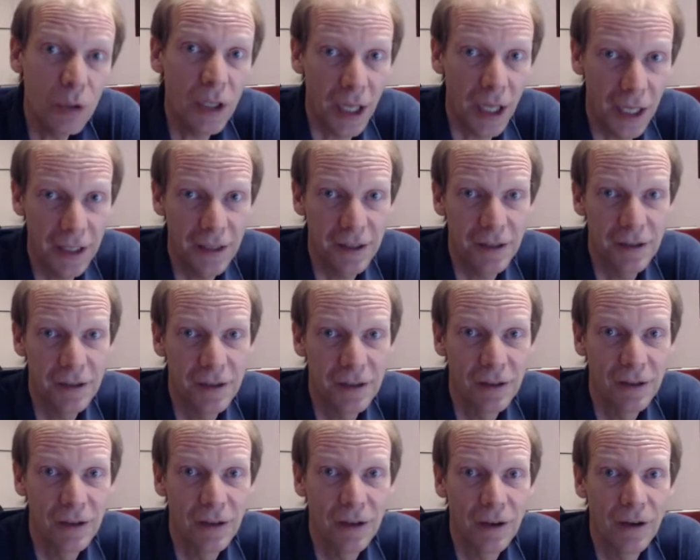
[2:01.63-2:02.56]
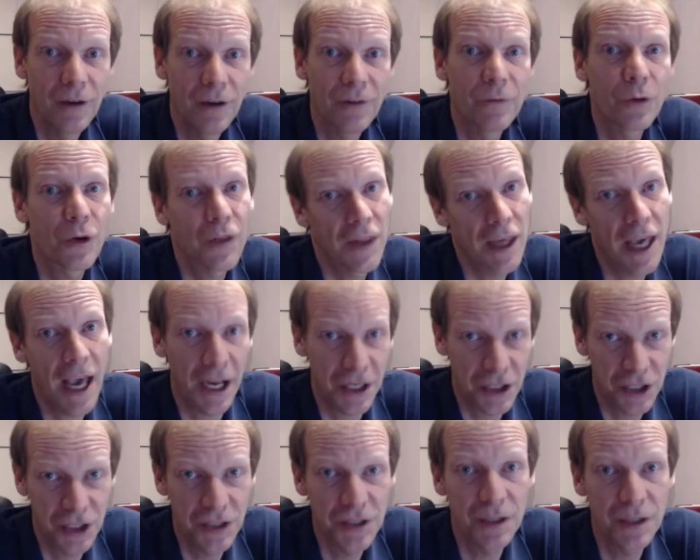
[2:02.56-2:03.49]
like for the
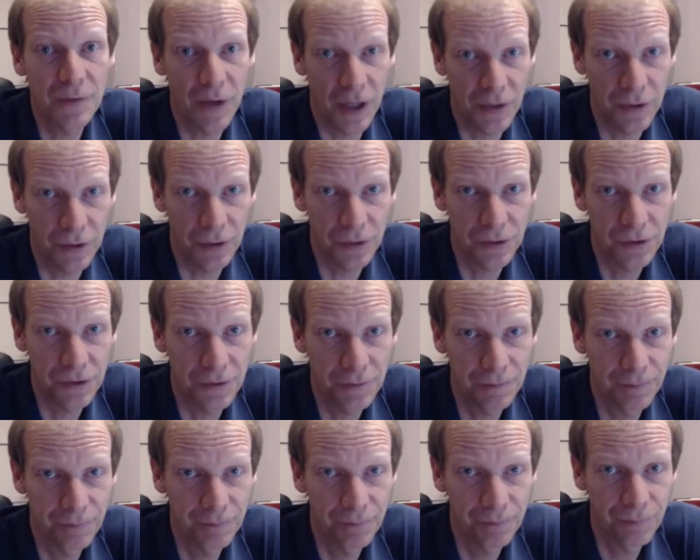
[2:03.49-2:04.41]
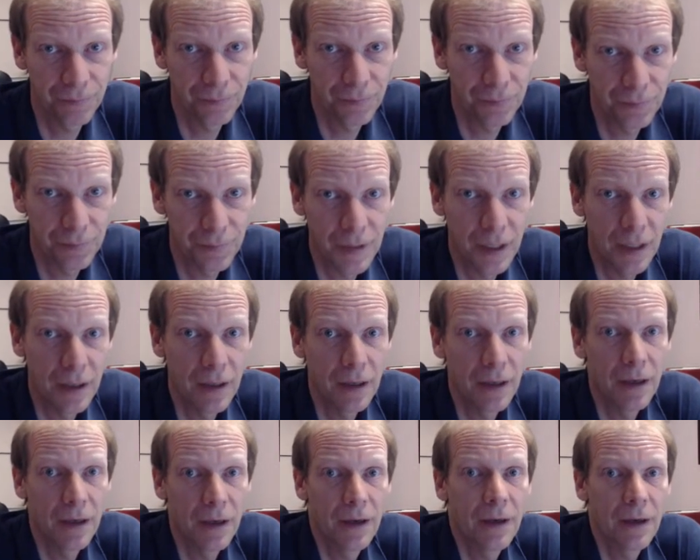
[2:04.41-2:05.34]
actions of others.
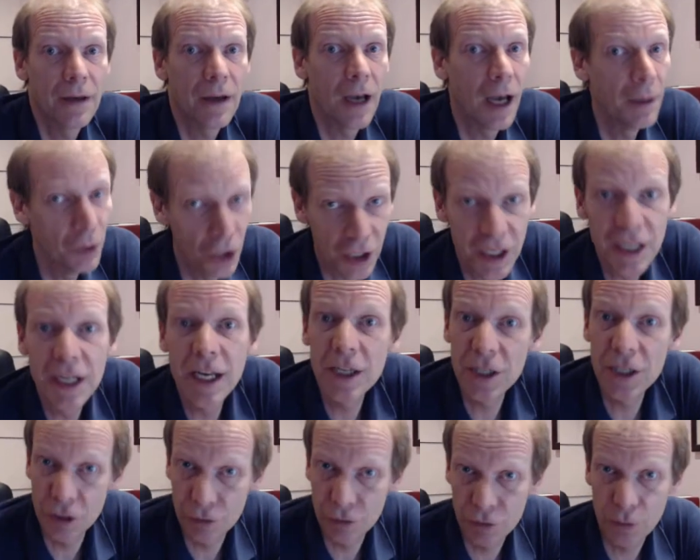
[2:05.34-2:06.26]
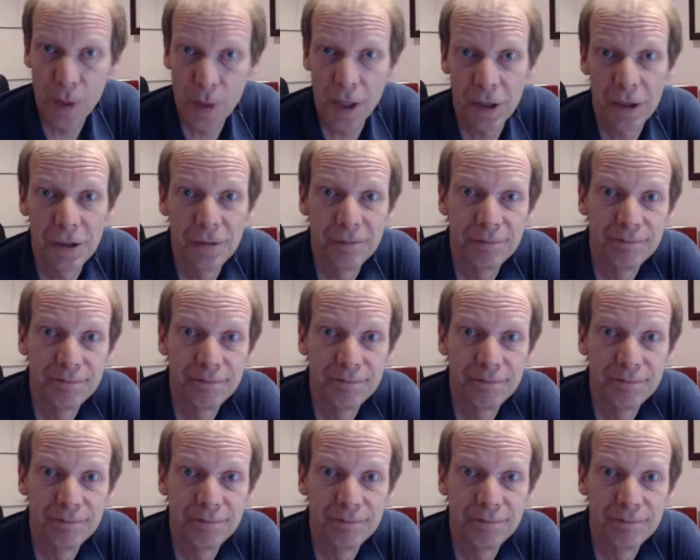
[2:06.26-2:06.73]
I'm looking at you, Twitter.